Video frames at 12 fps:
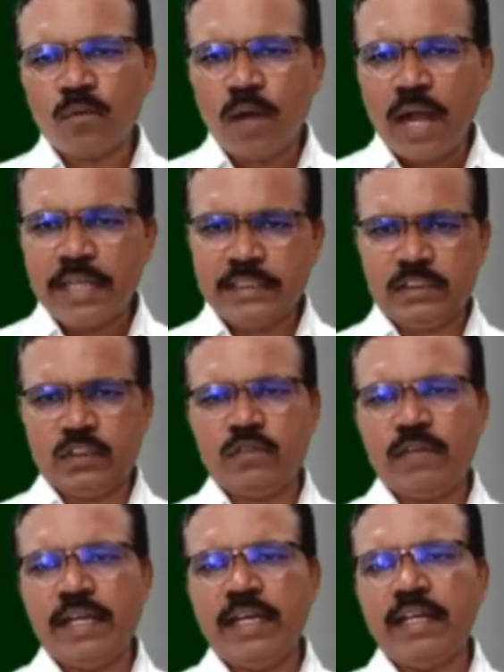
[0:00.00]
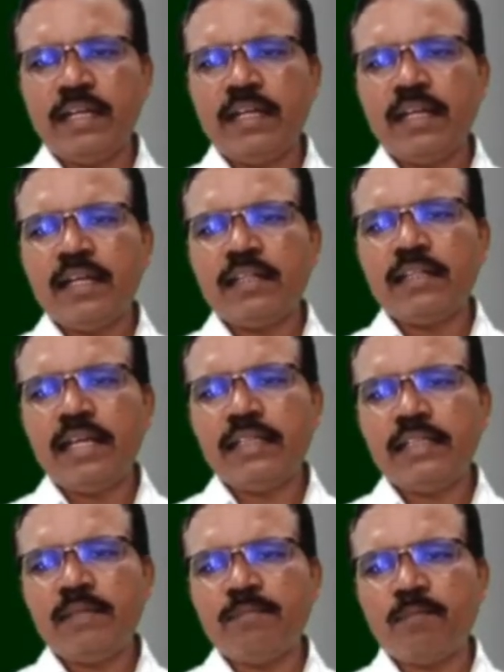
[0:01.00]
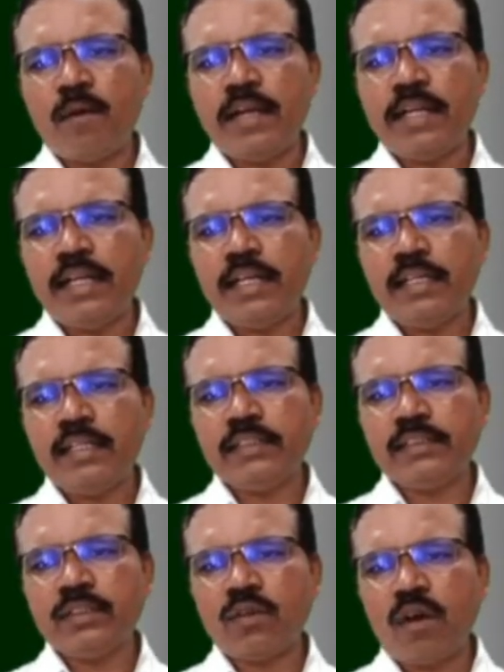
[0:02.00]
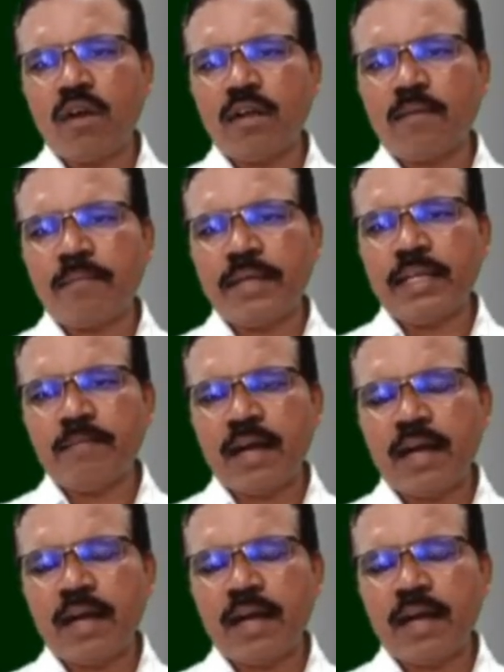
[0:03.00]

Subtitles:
square, then the point is called minima.